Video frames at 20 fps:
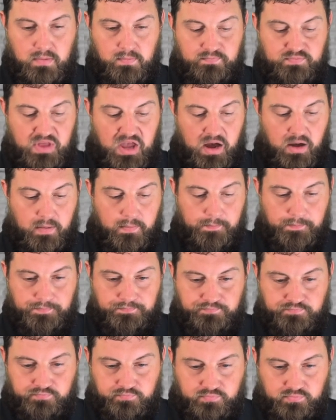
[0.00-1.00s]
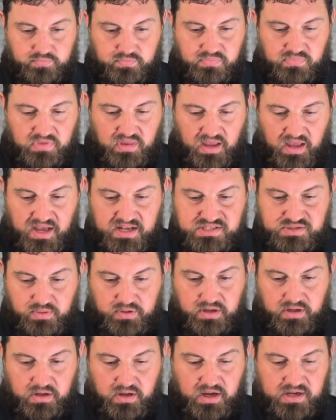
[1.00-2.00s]
Now, as
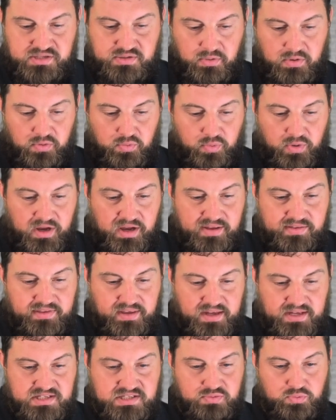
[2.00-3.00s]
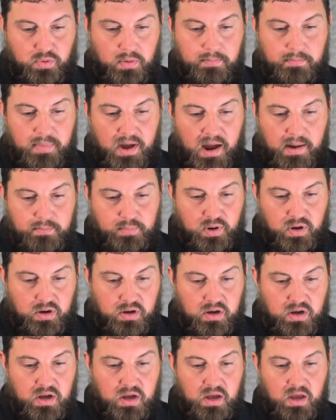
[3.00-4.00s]
we as we read this,
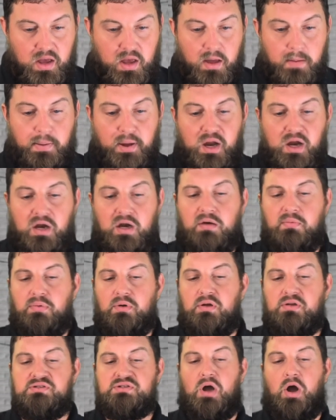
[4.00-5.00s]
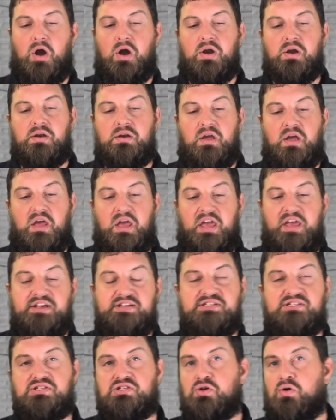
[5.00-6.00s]
remember parables aren't
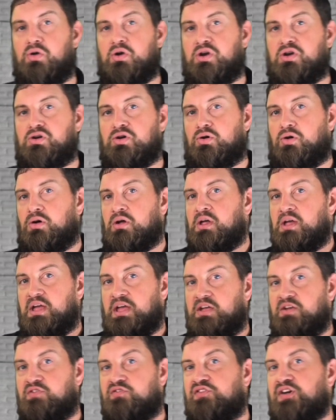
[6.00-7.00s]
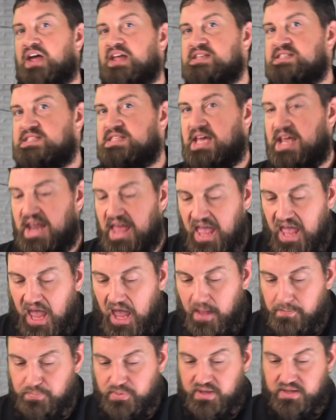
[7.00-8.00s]
historical events that
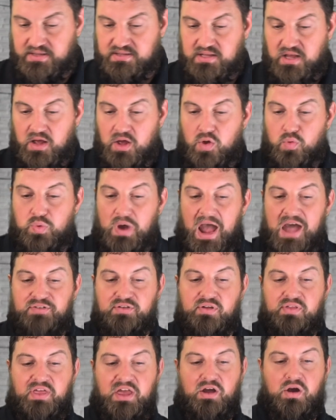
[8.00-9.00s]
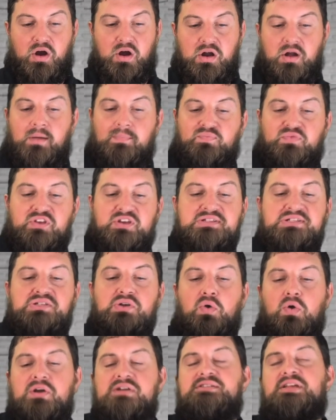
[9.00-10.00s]
happened. Rather, they are
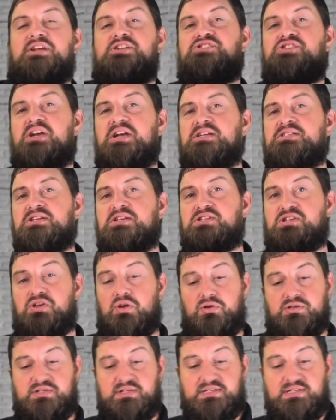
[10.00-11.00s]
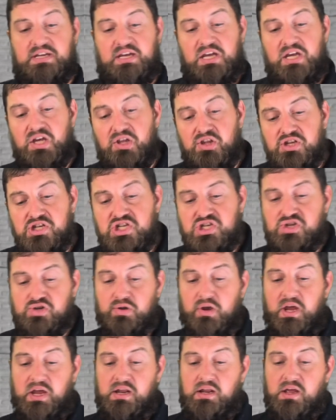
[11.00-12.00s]
stories that Jesus uses to
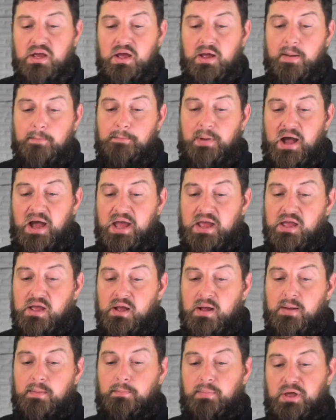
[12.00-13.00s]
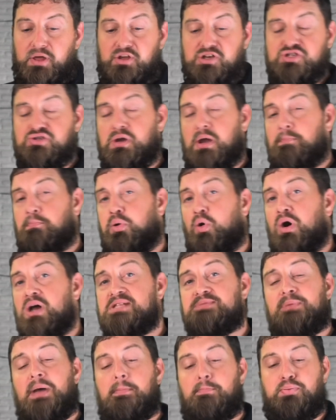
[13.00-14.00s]
illustrate by illustrate
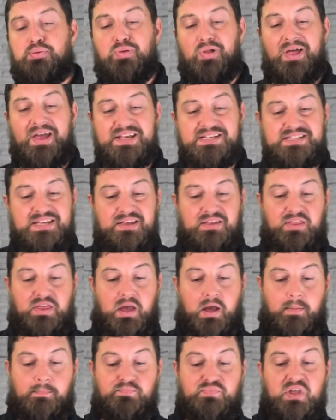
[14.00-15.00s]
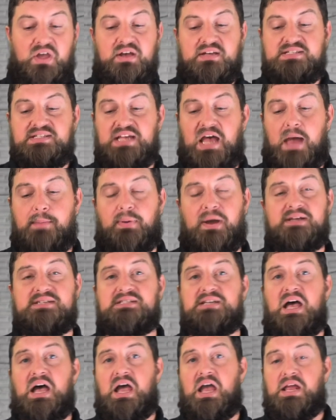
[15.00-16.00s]
points by placing them side by
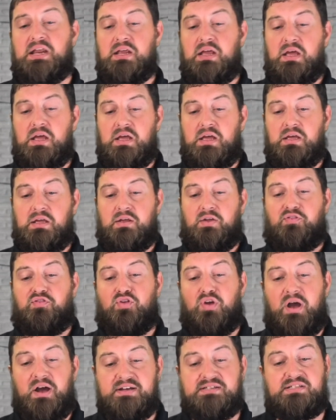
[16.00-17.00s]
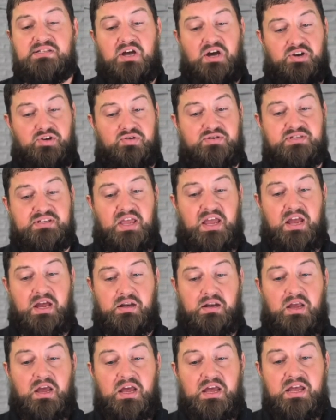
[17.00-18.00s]
side for us to
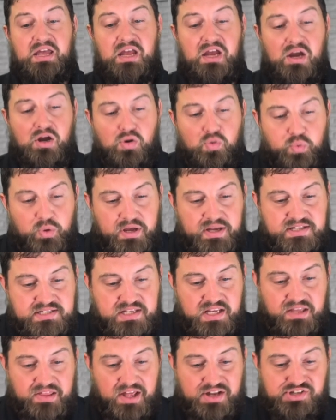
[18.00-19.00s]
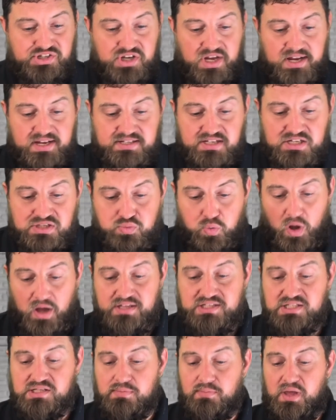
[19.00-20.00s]
understand. Here we see that Jesus
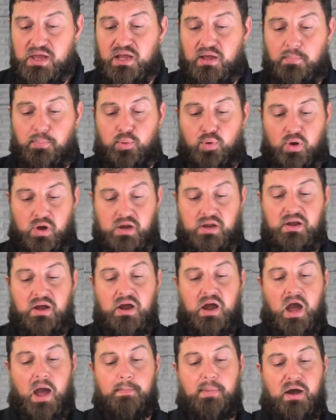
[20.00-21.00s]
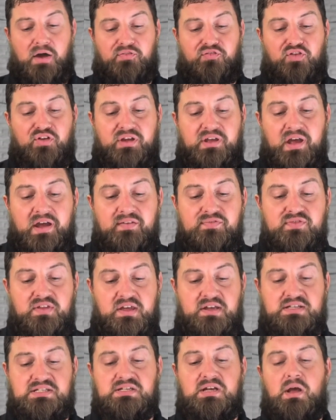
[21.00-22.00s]
wants to make a point about
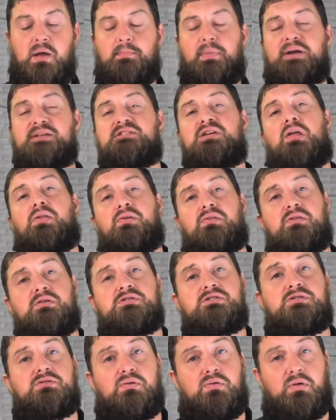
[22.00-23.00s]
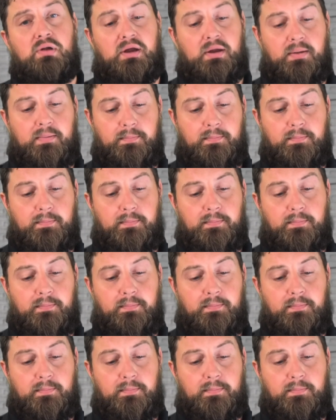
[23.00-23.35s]
forgiveness by telling this story.